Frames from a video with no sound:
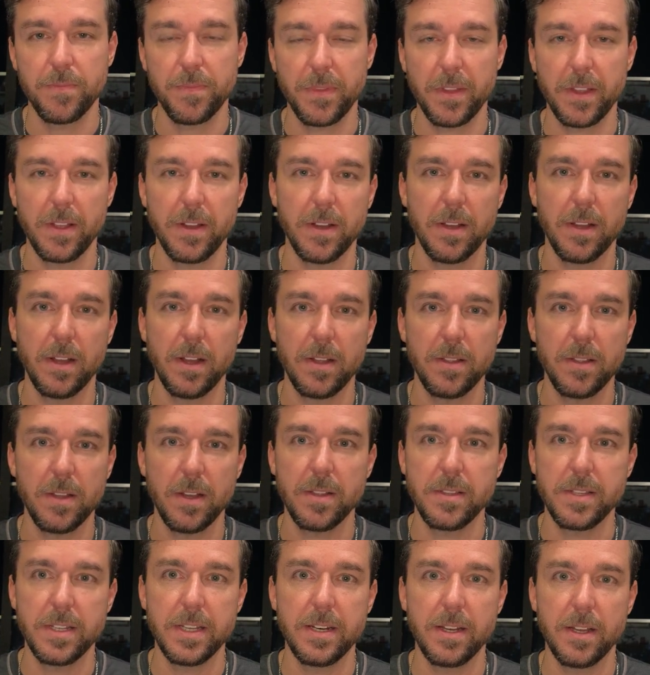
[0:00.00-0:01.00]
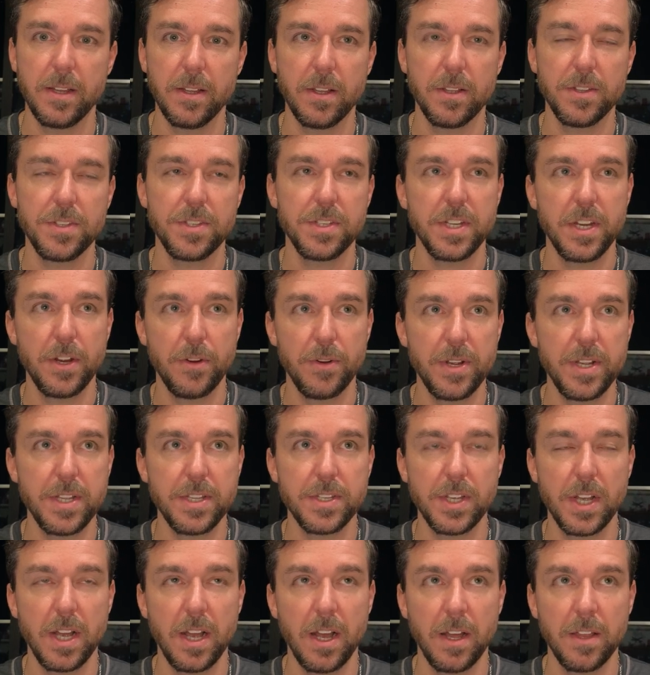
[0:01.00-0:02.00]
a
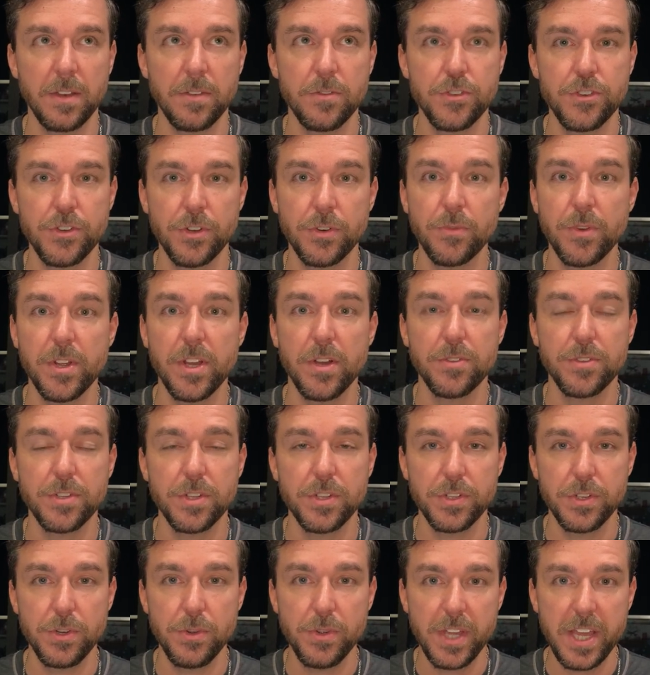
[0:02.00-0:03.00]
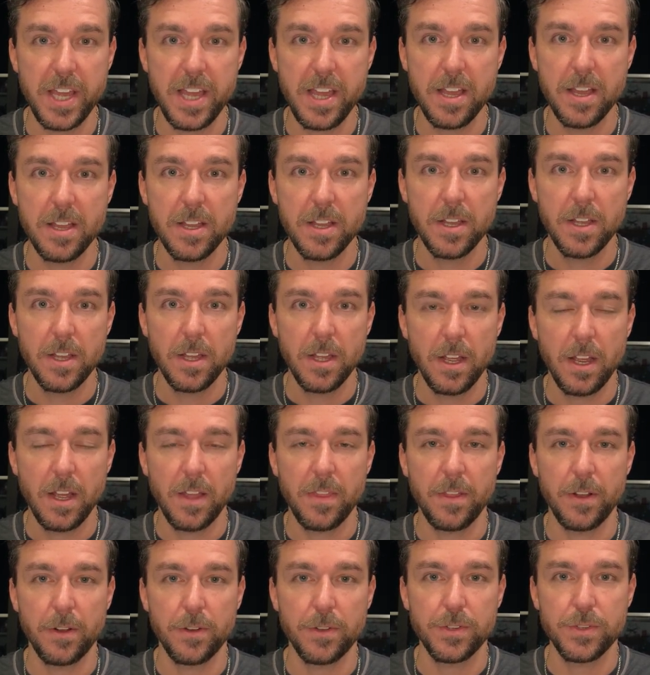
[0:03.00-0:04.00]
series on Shunryo Suzuki, and
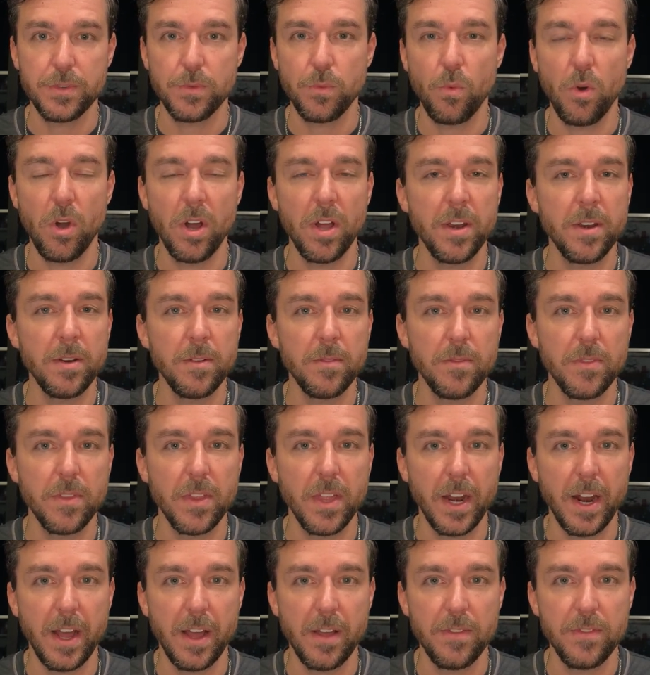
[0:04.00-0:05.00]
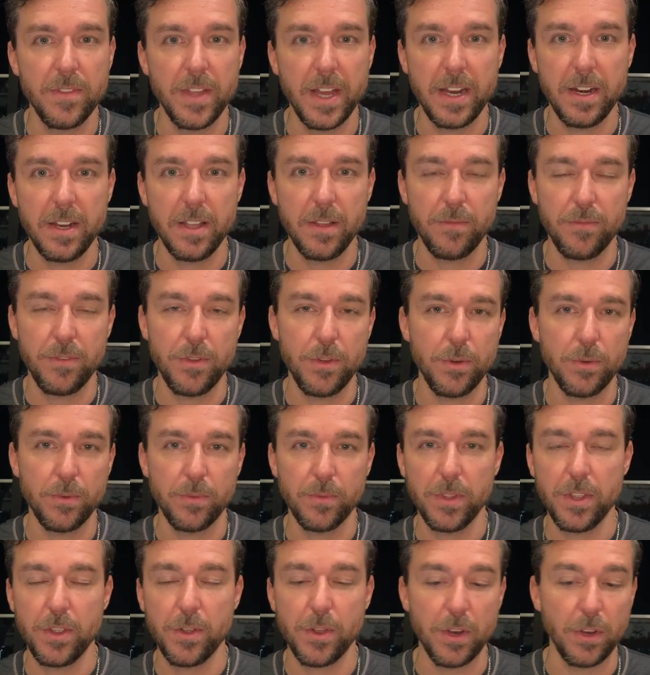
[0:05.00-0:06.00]
there's one that if you
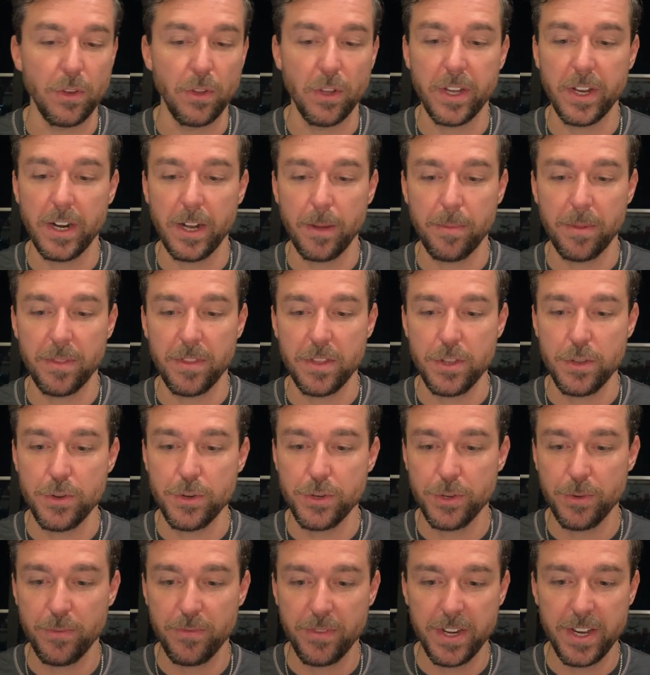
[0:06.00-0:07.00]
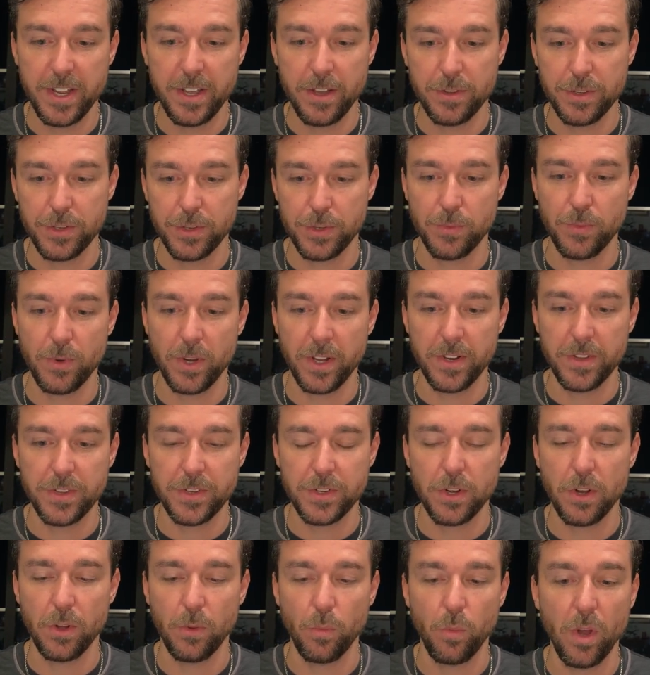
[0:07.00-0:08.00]
can look it up in the YouTube videos. There's one that's
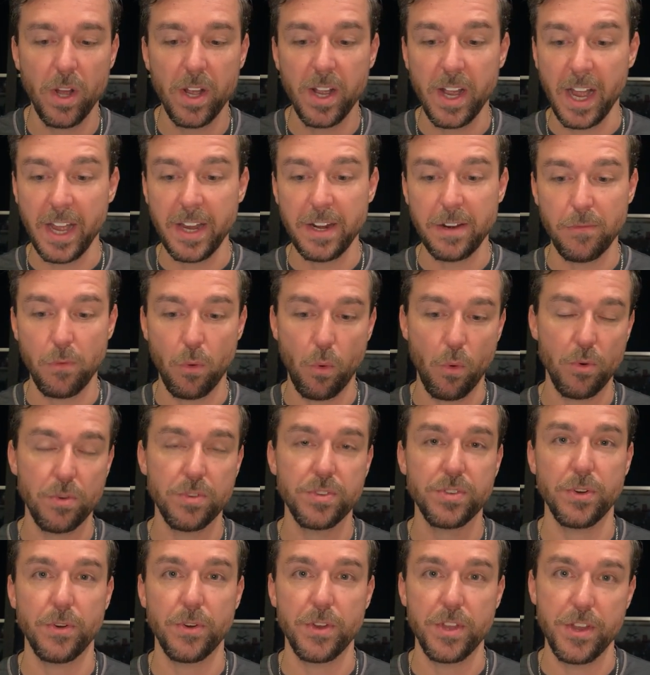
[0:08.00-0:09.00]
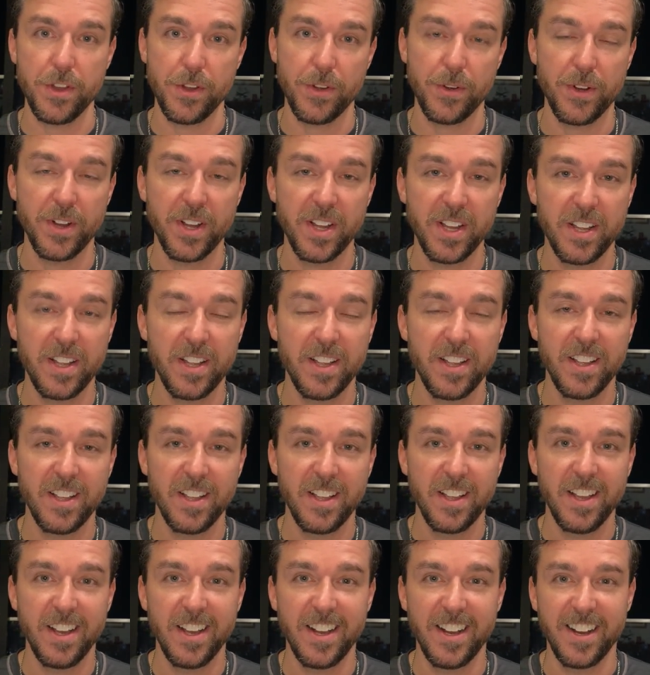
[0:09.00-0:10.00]
called "What Kind of Horse Are You?"
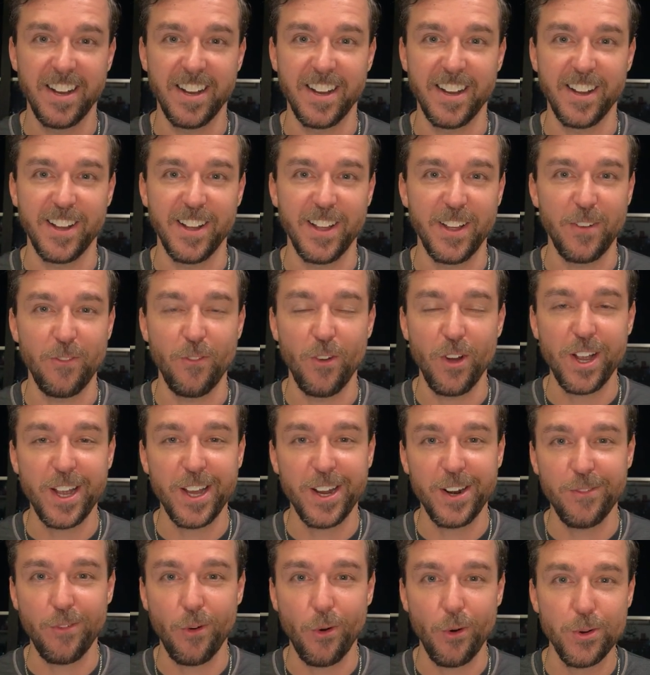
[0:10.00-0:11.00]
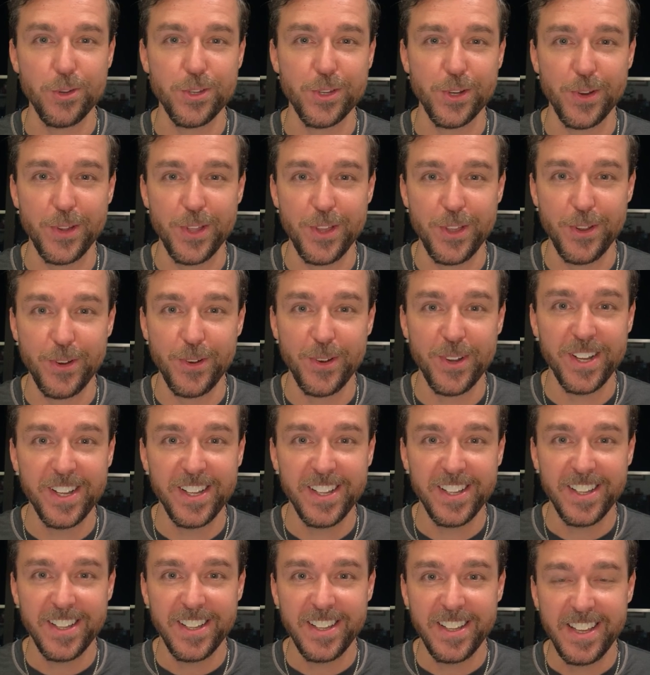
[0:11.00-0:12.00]
And what kind of horse are you
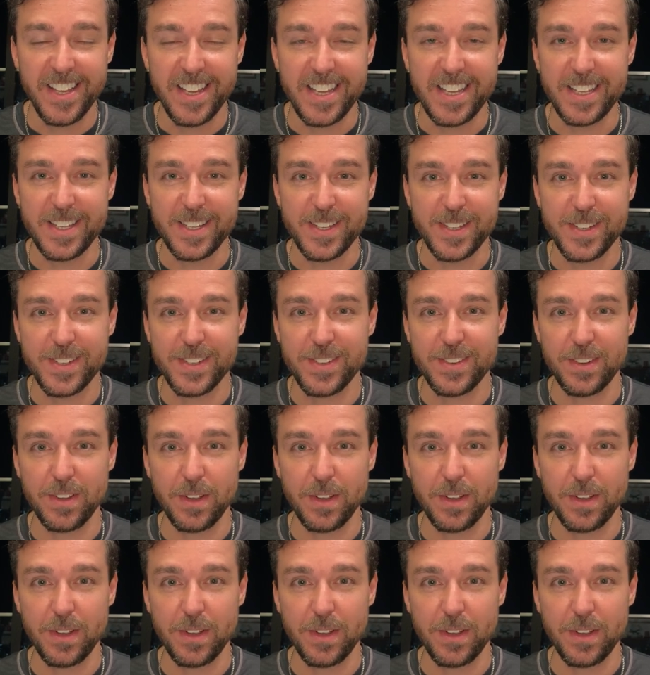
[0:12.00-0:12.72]
is,